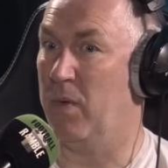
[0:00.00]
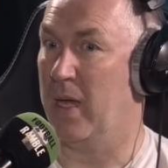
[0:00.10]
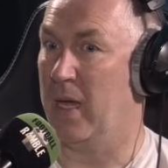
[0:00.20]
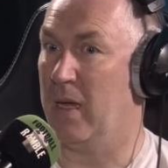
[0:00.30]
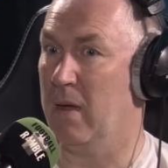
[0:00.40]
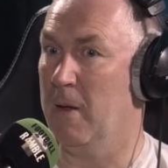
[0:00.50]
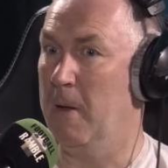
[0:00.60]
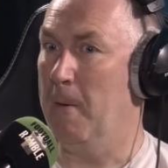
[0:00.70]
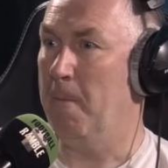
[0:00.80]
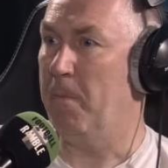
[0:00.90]
think.
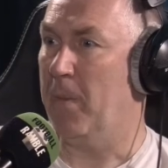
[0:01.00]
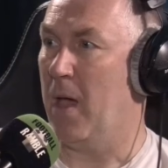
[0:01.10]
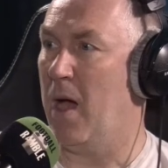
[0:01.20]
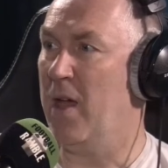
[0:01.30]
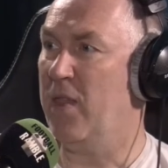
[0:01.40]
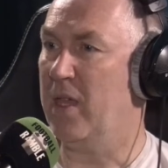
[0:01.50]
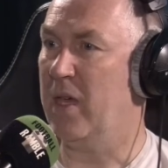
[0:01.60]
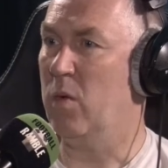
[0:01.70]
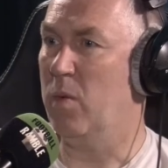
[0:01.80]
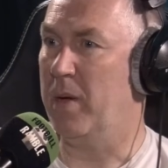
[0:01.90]
I think
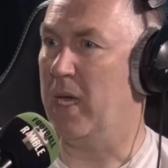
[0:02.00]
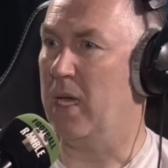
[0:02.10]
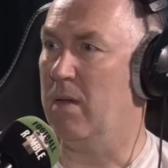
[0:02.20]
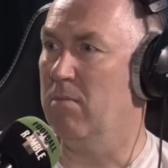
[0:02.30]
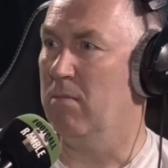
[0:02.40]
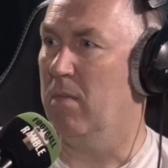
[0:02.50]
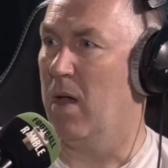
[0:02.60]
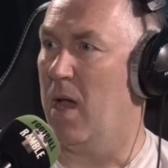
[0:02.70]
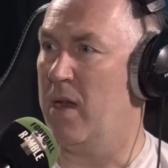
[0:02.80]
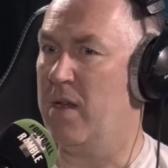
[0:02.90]
there will be
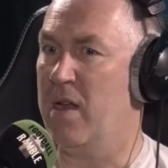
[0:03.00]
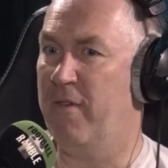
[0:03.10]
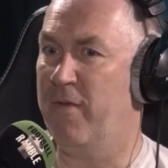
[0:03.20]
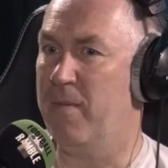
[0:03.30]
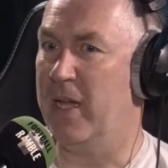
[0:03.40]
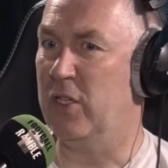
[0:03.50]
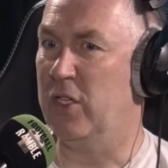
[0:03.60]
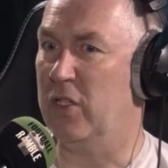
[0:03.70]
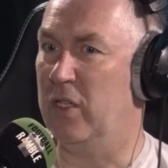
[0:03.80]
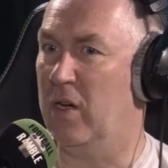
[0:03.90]
enough for
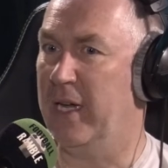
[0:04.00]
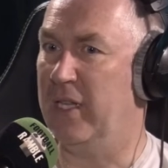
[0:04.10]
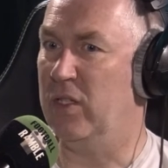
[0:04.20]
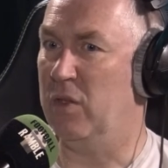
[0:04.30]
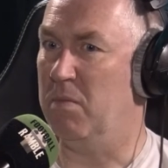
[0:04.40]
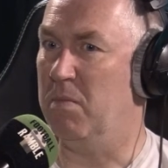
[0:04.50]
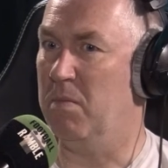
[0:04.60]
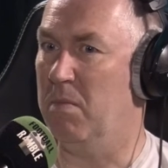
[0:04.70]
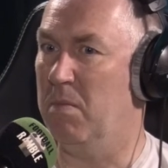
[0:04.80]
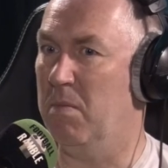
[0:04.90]
Manchester United to
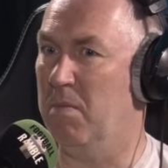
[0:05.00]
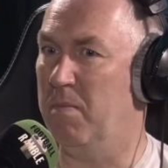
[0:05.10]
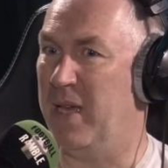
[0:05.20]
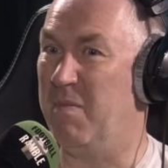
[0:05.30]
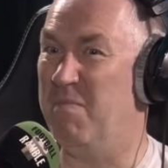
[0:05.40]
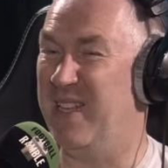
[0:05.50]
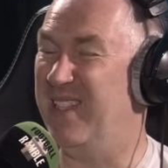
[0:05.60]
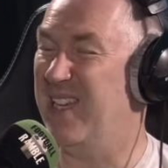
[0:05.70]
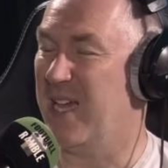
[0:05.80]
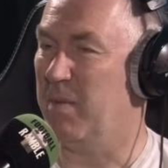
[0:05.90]
be
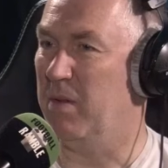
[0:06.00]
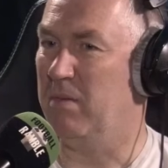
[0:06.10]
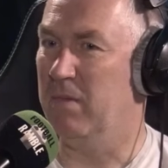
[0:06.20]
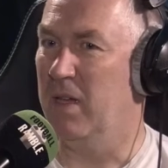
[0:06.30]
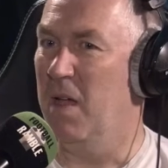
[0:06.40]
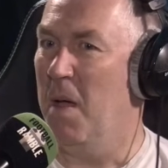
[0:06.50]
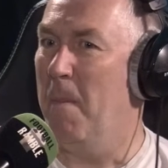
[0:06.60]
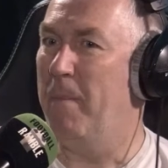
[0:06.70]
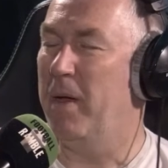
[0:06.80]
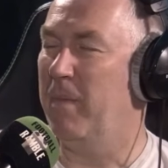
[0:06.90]
mid-table.
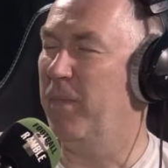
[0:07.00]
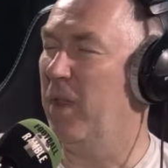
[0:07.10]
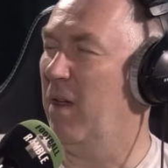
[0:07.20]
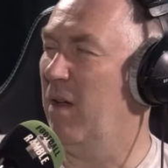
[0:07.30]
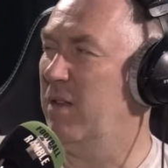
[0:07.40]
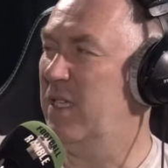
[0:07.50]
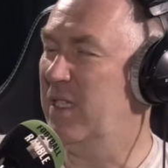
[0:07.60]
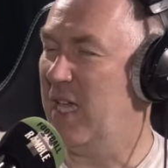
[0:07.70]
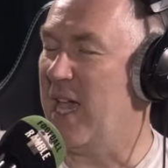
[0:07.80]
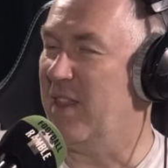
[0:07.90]
But to
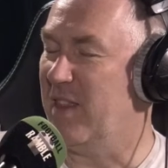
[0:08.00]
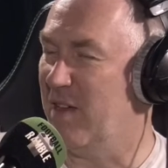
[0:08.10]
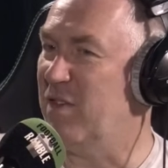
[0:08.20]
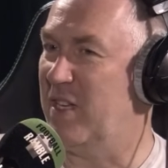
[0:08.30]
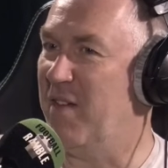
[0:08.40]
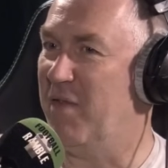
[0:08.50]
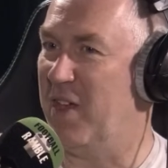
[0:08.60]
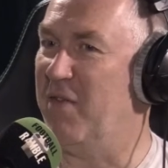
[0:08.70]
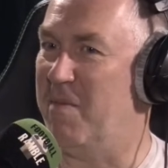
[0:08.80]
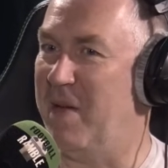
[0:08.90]
say there is enough
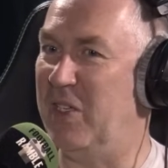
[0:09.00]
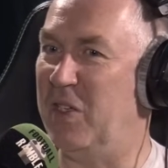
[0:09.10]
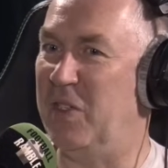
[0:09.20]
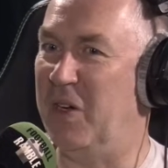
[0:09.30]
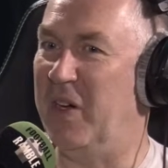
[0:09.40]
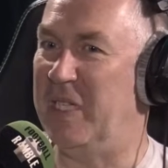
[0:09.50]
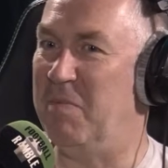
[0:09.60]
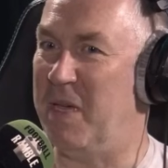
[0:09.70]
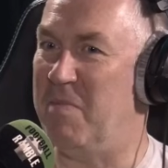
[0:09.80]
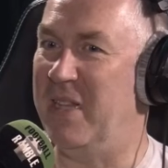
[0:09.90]
there for Manchester United to
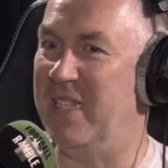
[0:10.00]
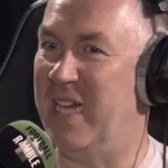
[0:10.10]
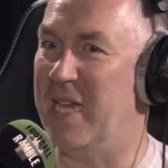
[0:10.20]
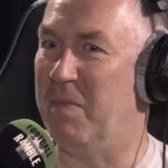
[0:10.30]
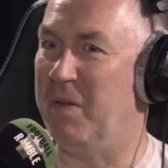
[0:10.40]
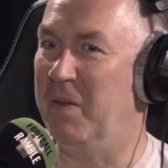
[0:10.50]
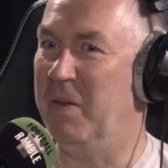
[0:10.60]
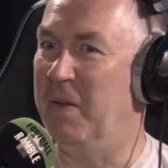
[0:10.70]
be mid-table,